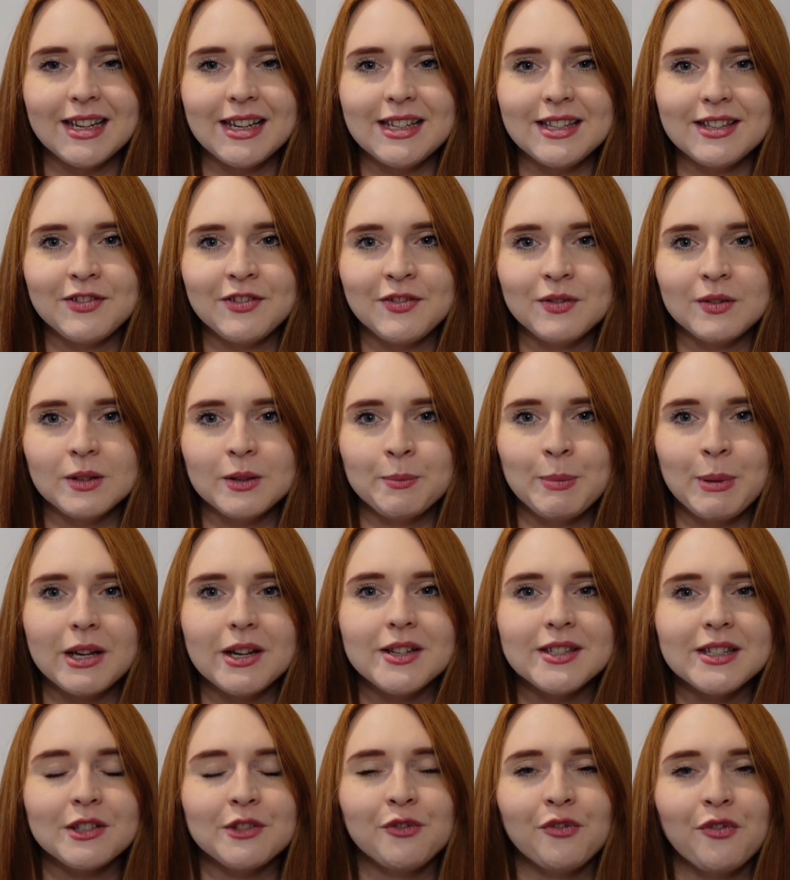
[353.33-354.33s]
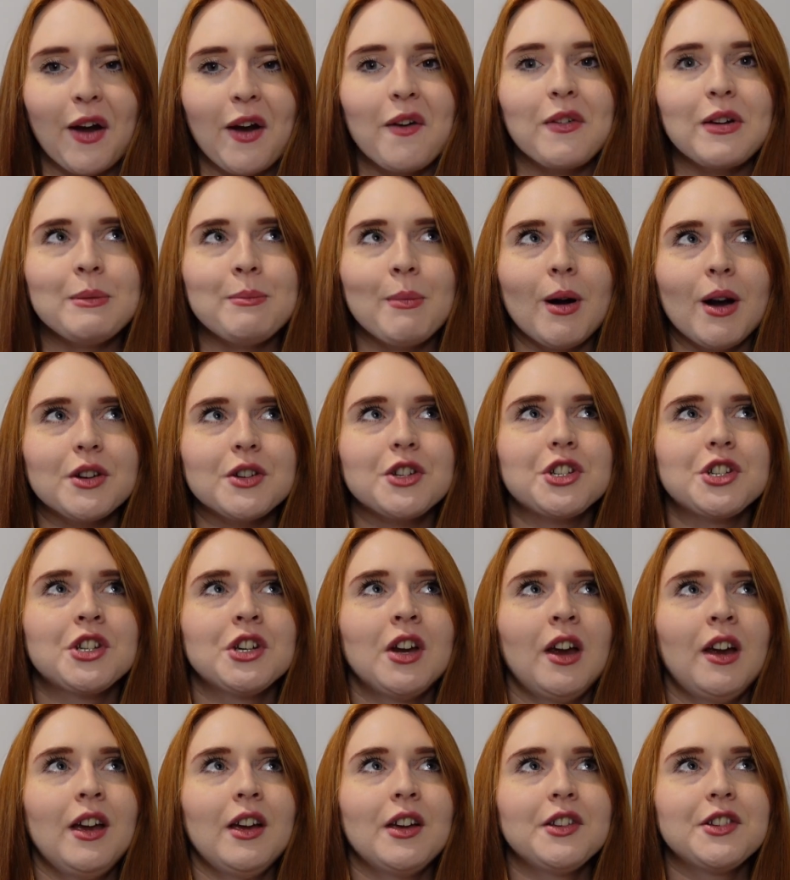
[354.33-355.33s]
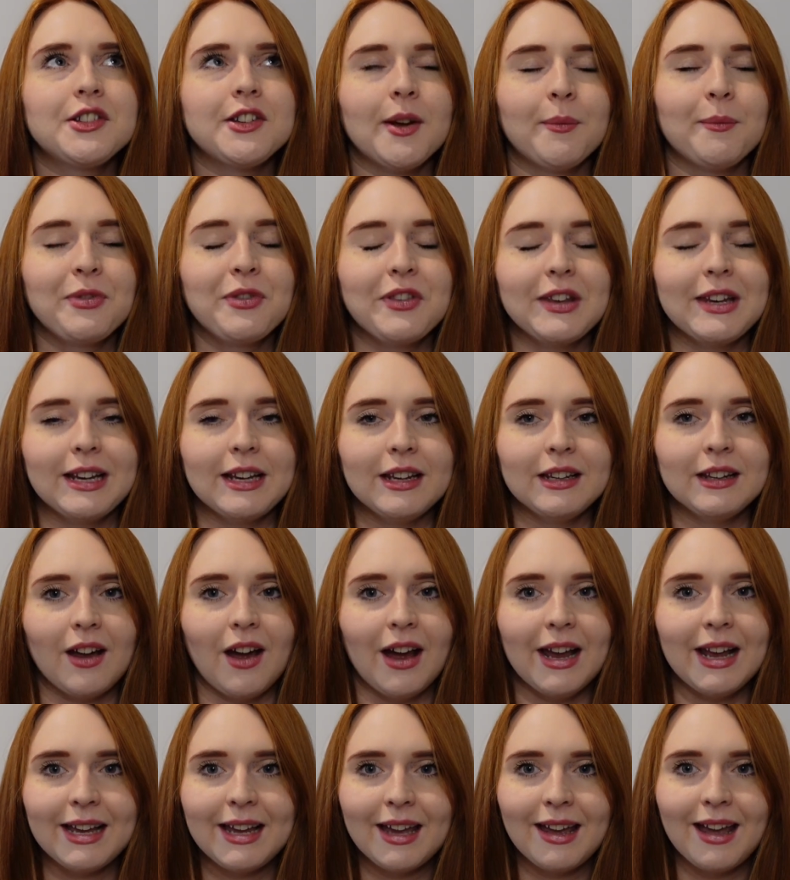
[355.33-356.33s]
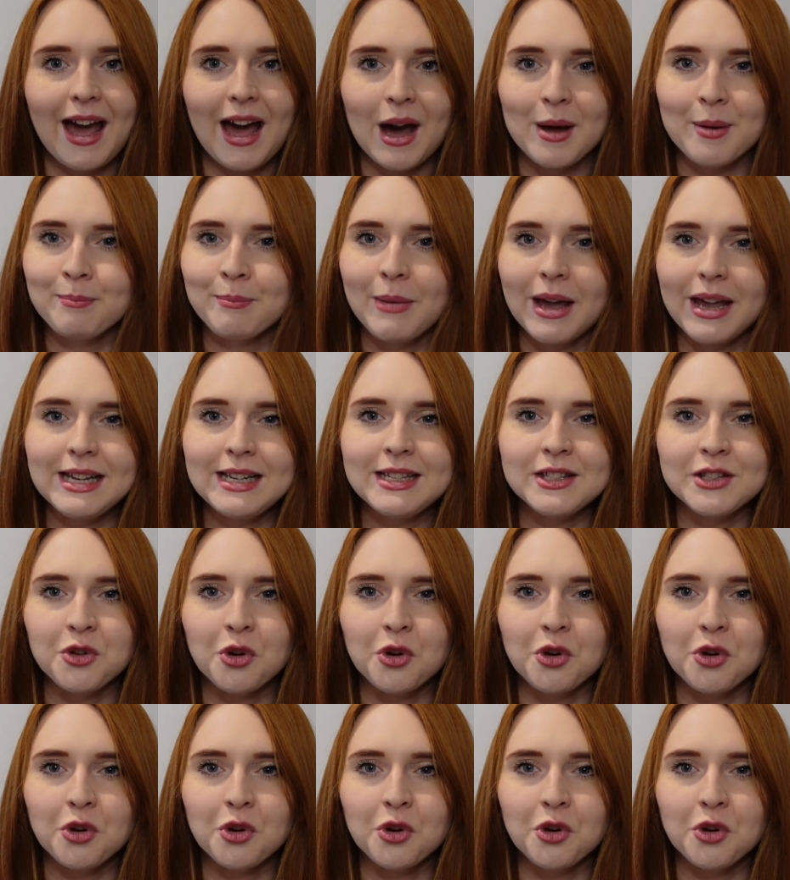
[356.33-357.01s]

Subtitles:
It's because it's very much something like handmade,